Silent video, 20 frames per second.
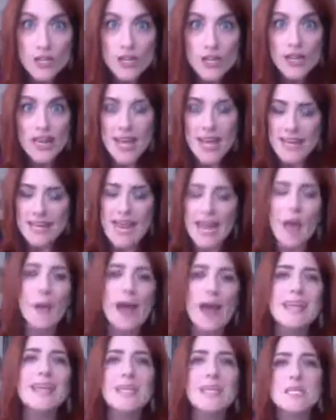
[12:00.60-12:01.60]
And now I
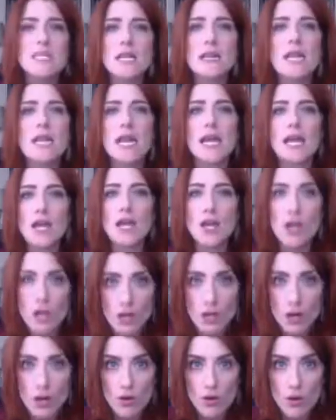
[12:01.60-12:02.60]
get to let
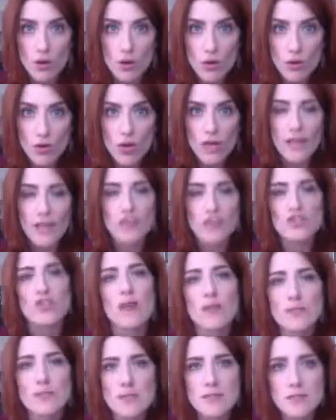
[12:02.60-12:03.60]
go and
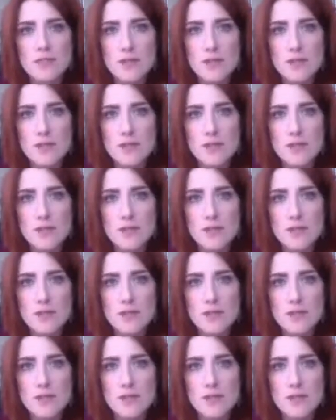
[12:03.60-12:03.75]
trust.